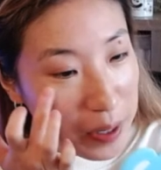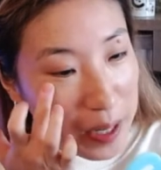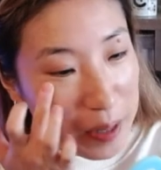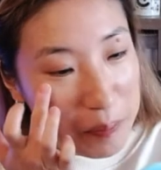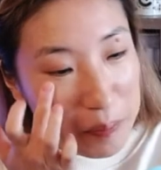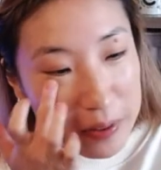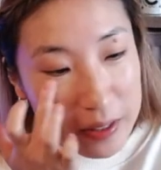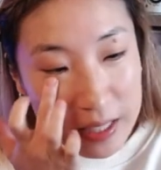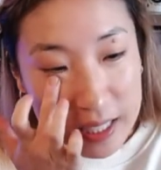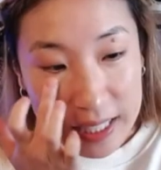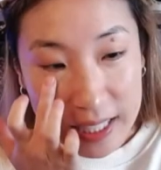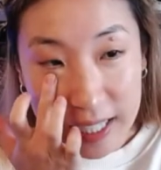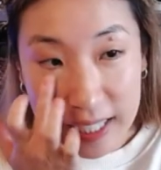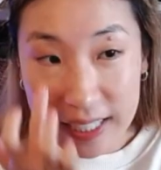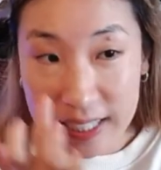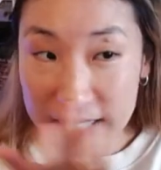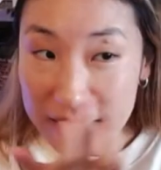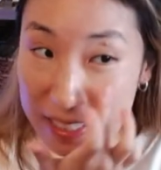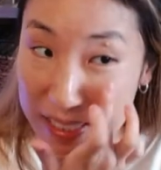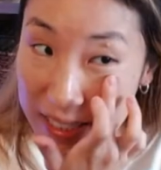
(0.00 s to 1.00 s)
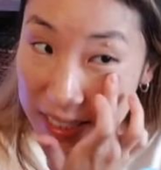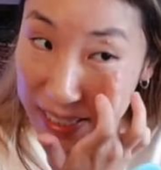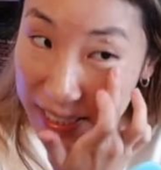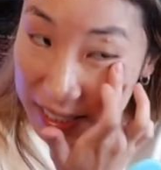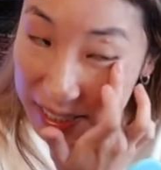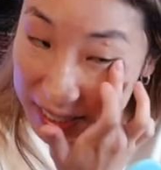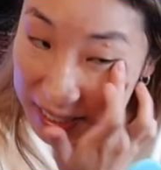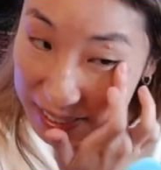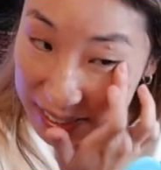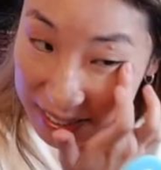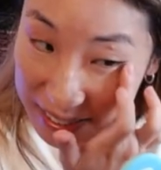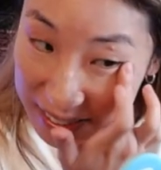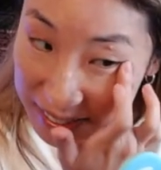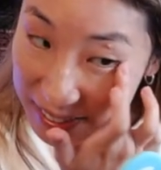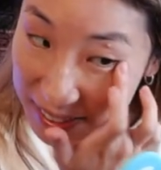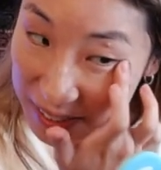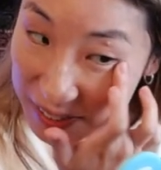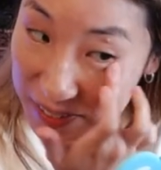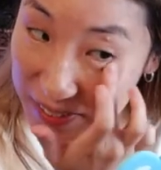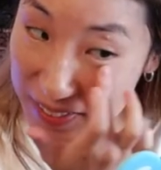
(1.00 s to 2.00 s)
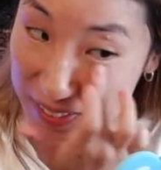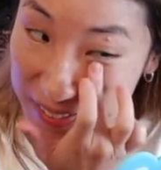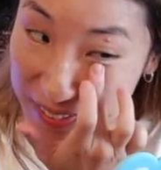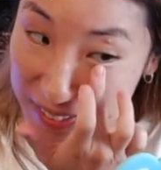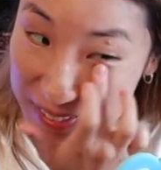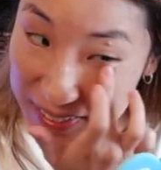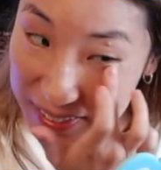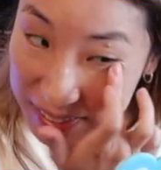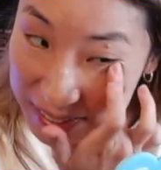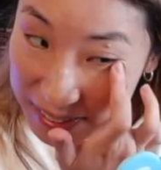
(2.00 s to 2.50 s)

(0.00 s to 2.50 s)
up in the next, like, I don't know.